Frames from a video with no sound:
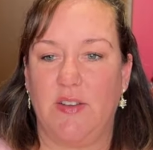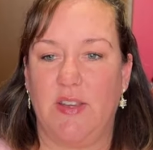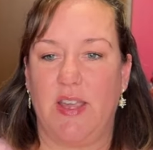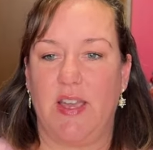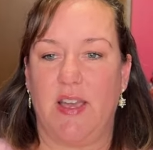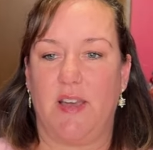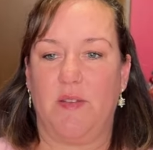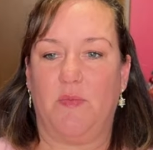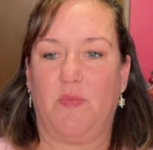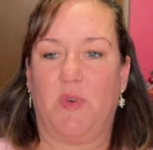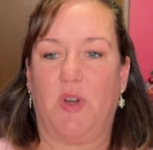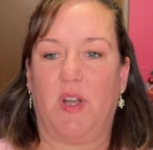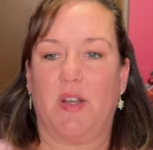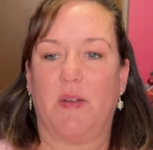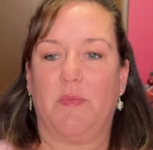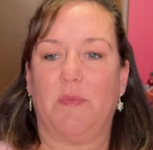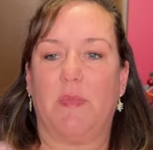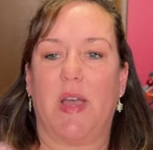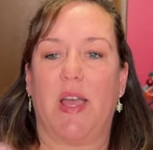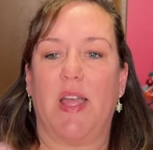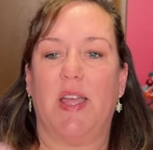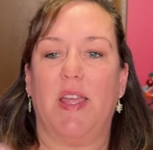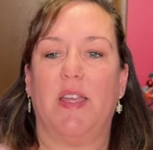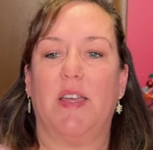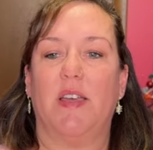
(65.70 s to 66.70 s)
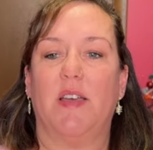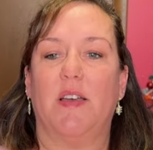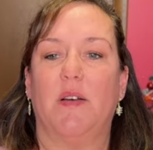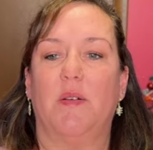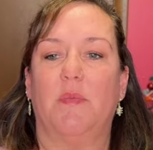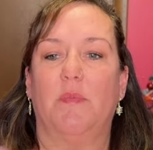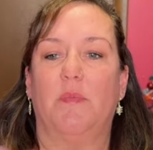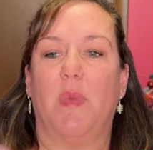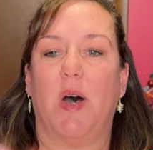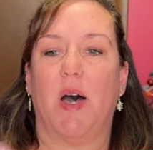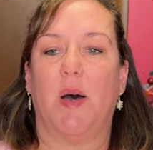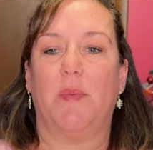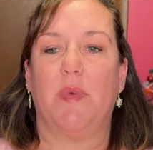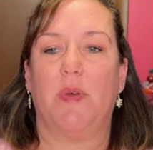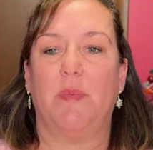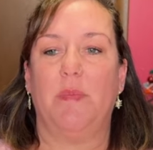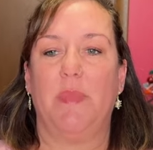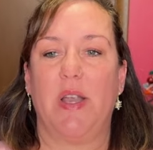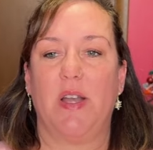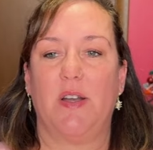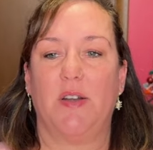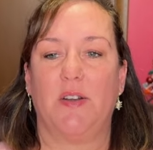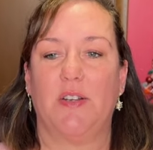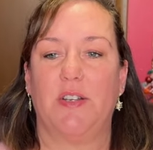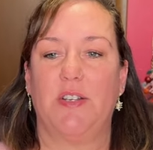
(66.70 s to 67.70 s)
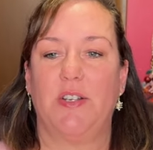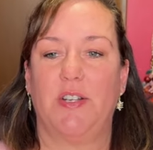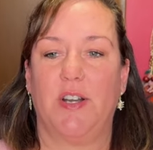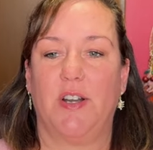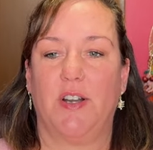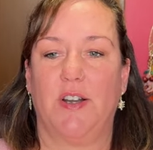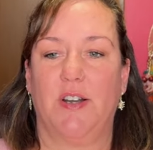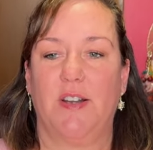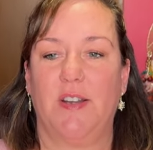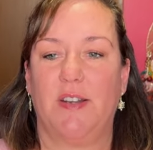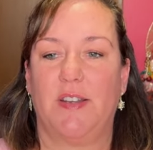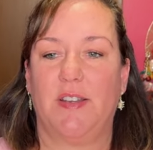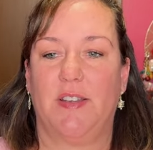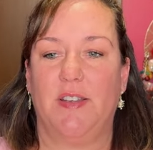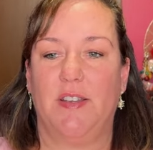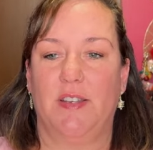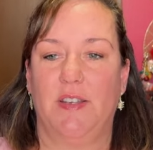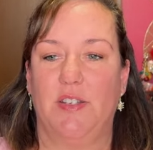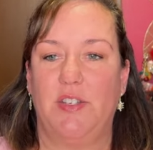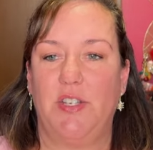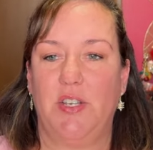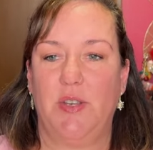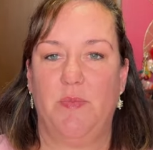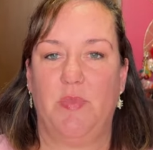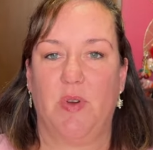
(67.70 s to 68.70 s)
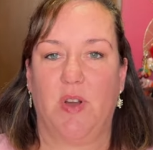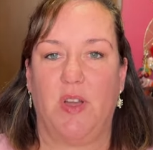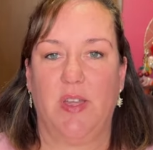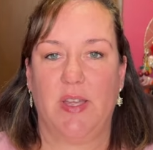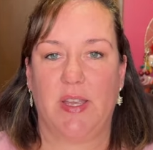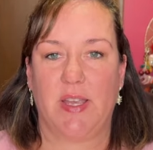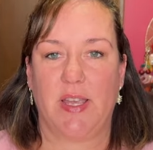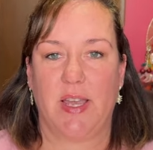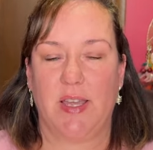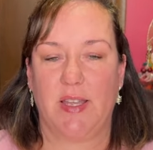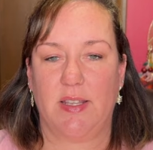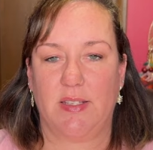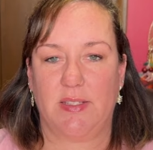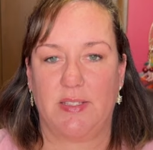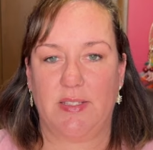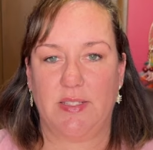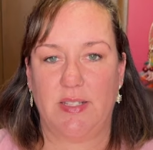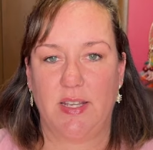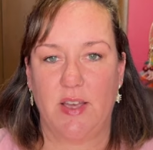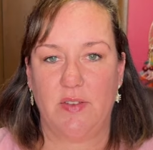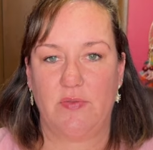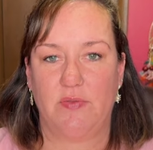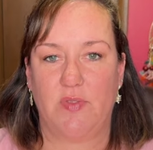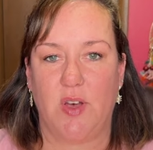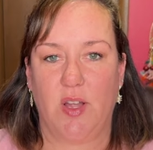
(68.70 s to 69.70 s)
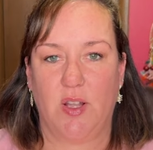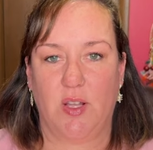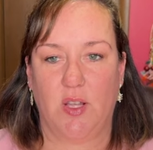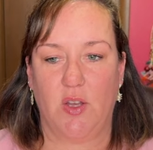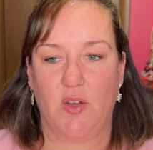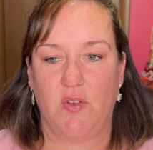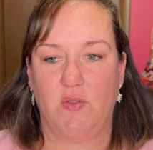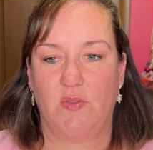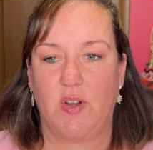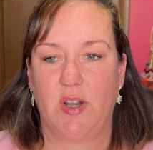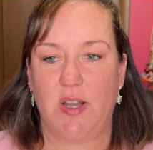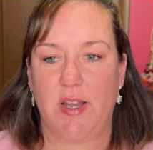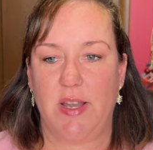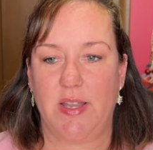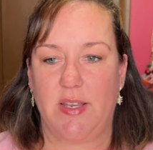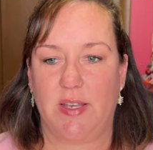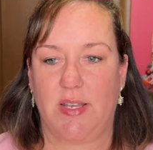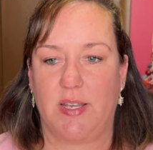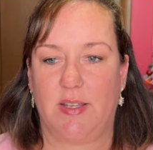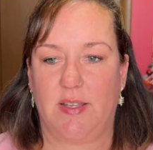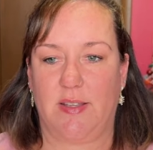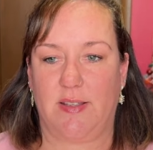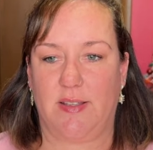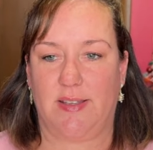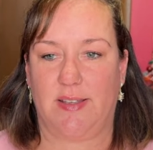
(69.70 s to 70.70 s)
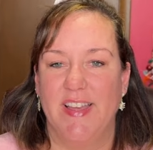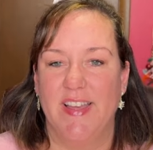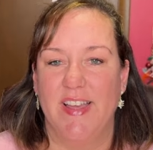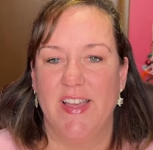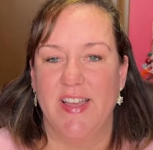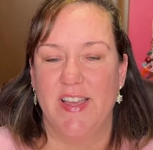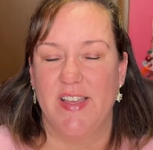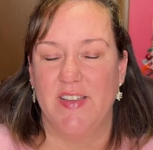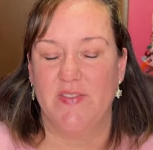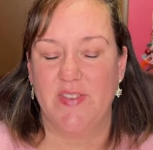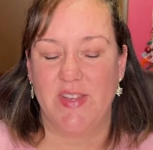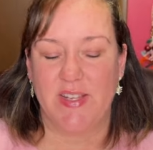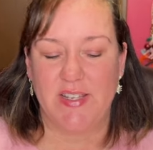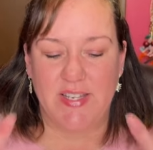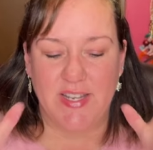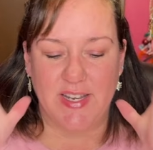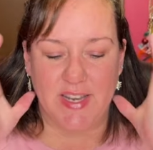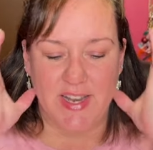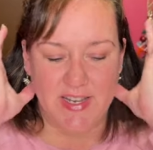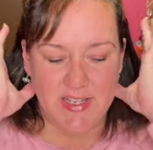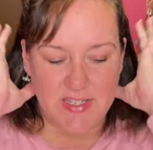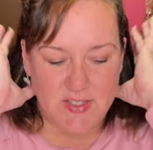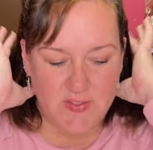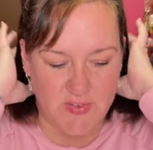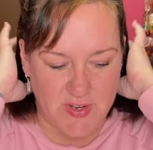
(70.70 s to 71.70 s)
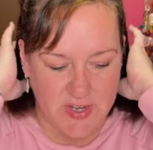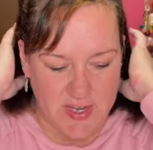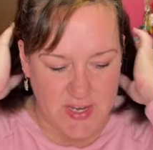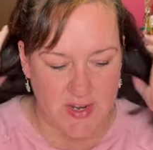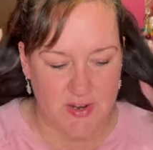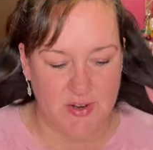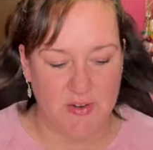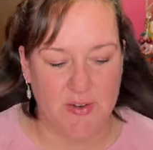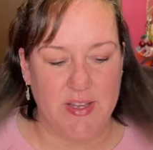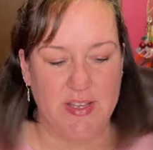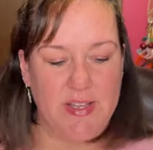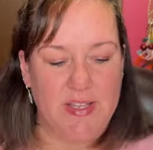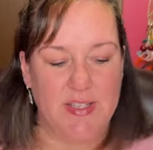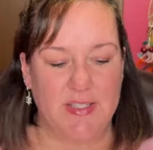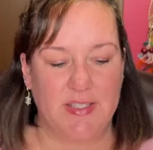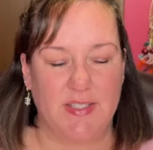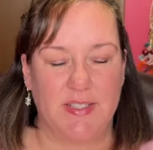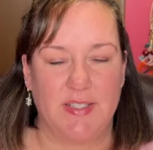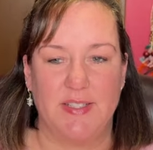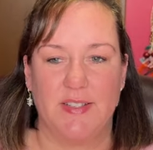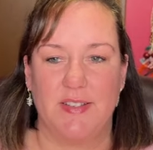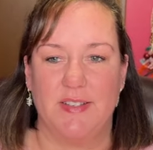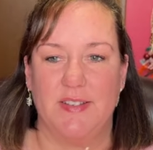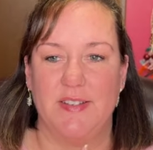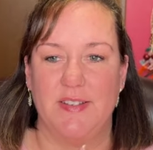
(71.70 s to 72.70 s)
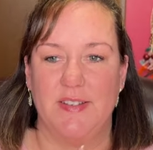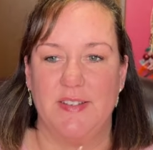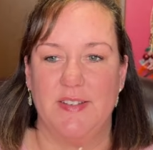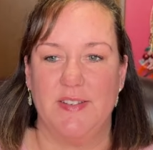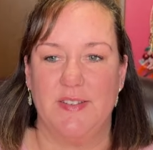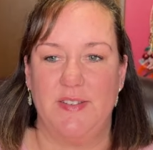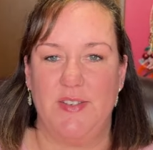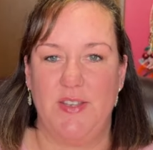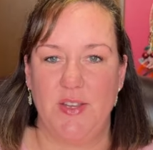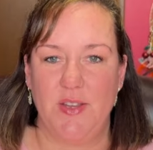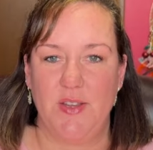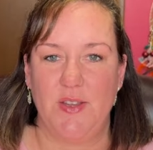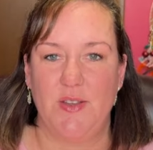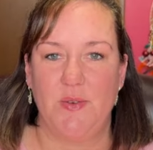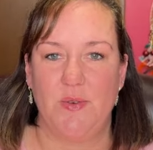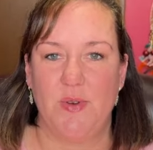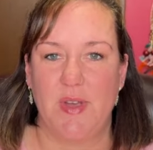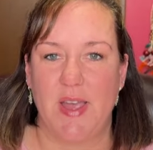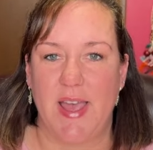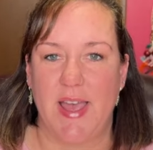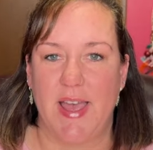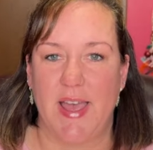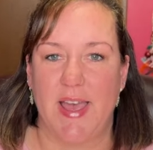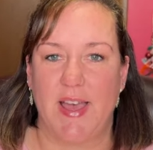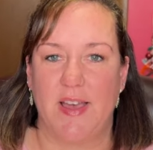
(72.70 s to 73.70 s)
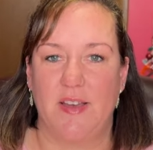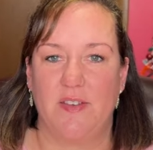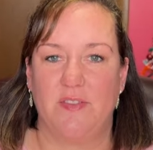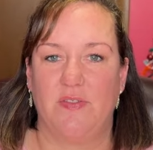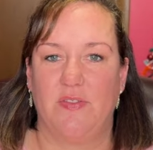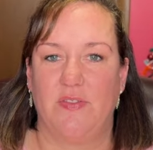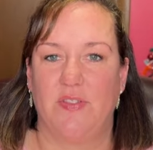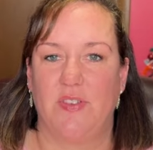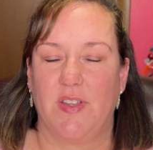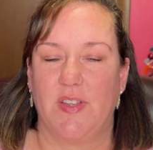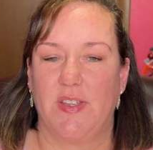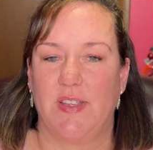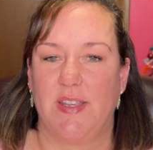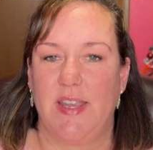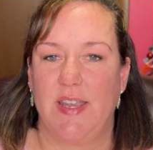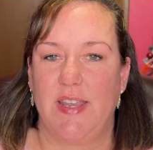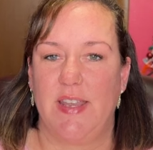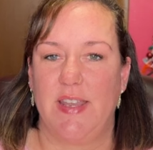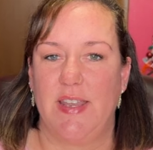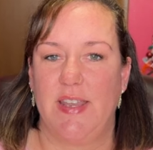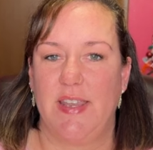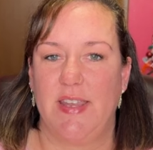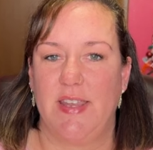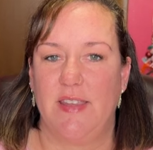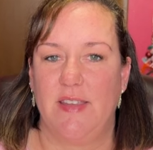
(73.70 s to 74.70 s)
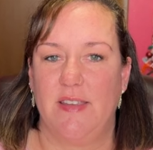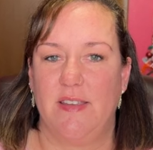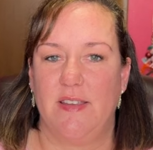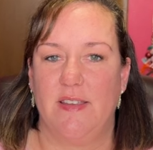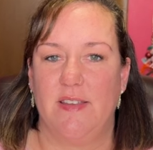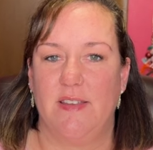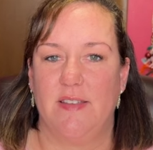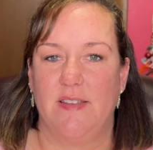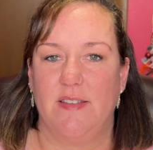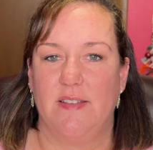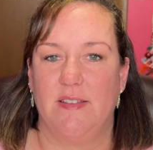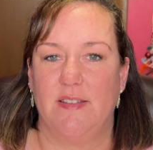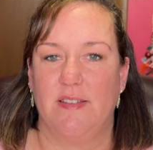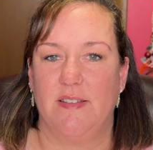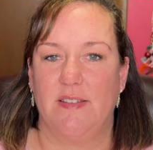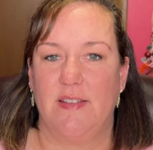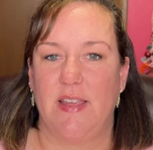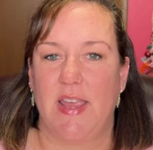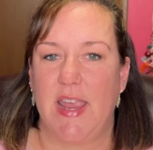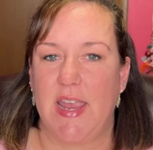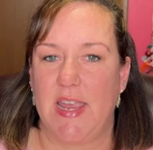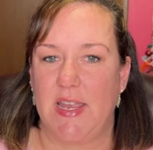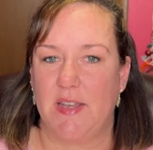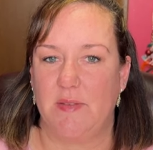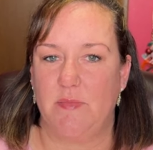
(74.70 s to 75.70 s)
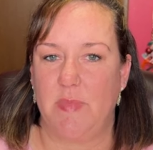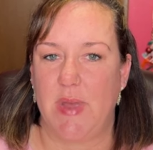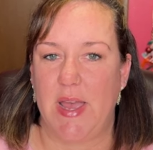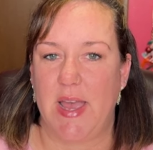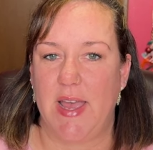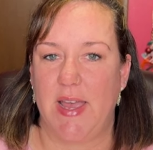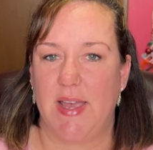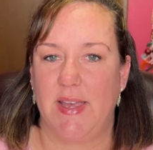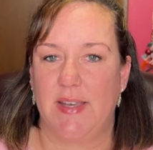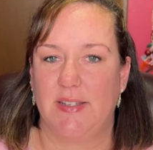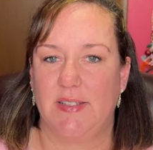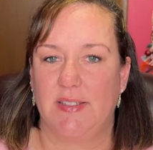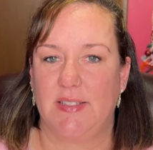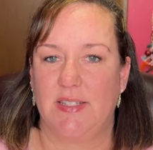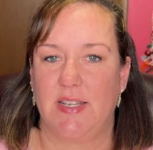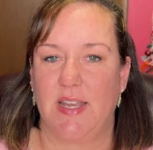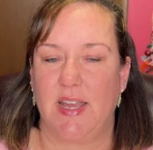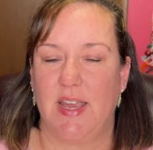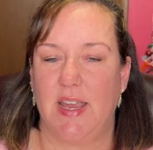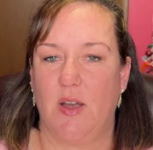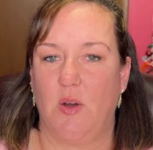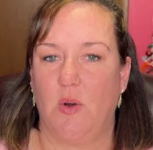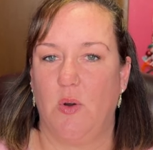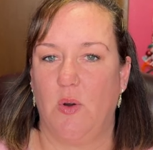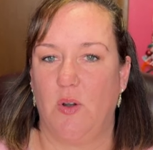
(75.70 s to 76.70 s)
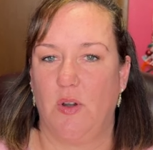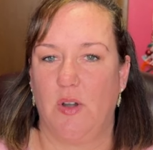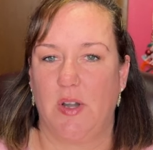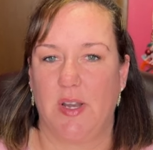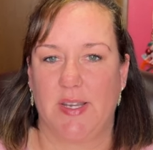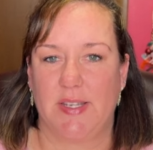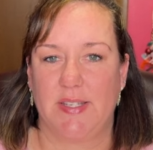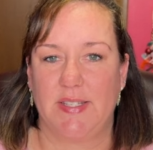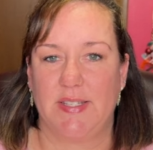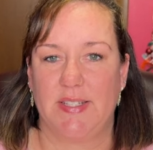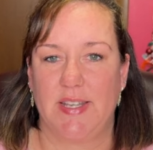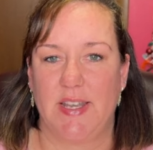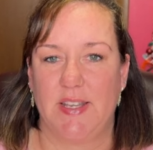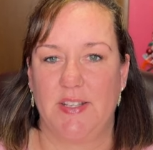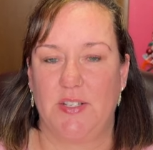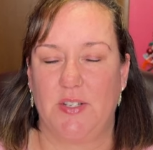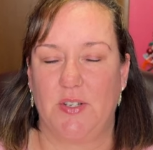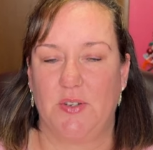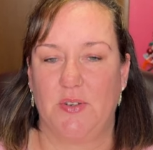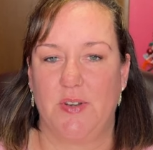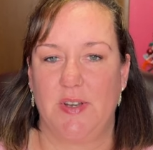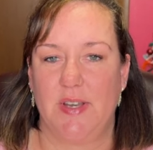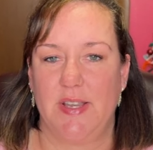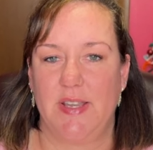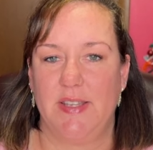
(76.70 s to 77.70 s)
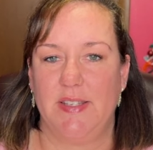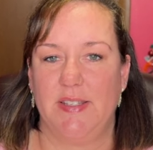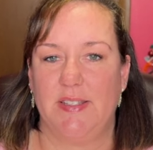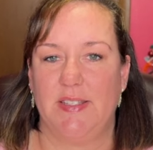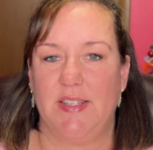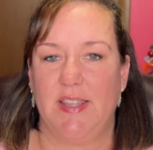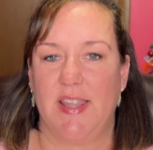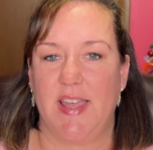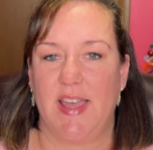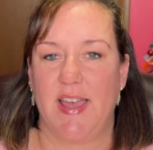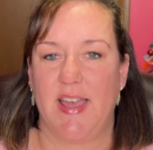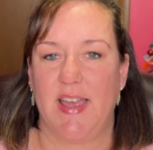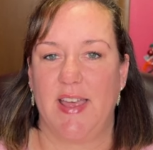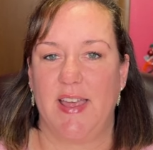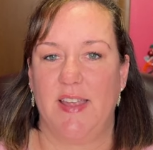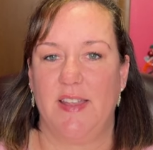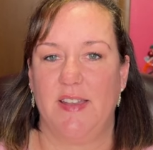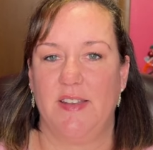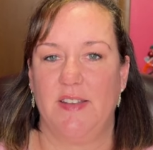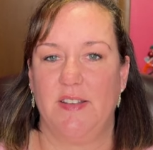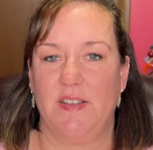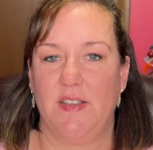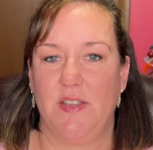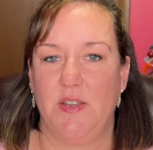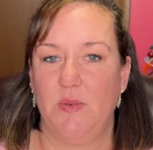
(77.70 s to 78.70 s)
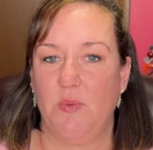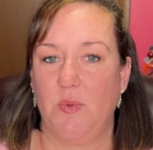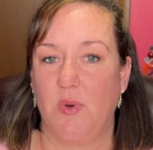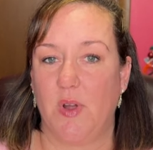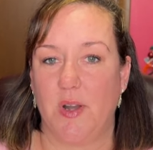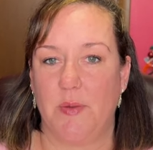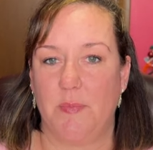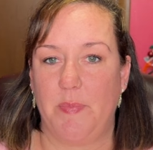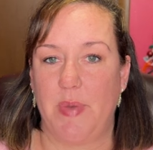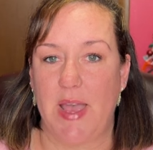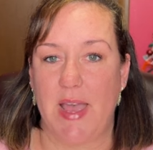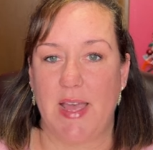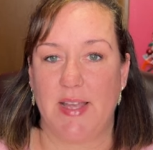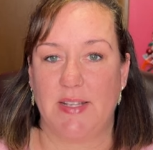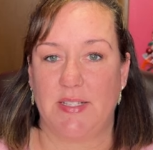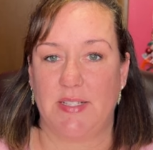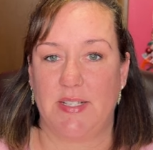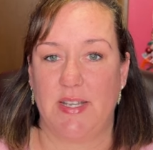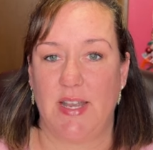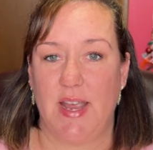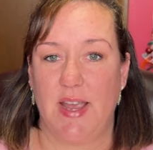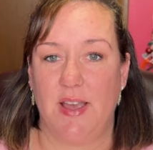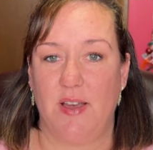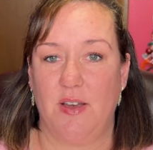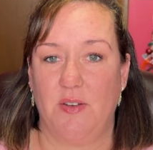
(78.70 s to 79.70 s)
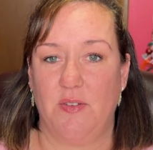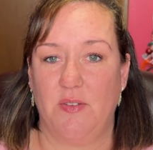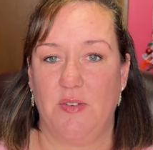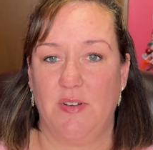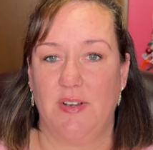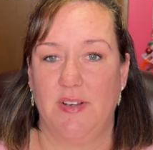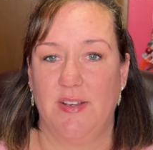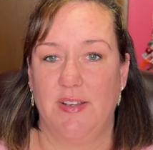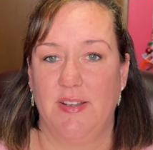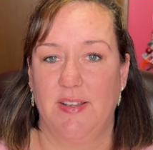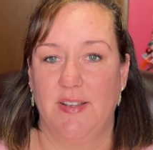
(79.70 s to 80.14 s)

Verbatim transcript: yeah, I'm wearing my Mama Bear shirt and she probably got stuff all over it. But today's video is, do you have any handbags or accessories that you want to pass down?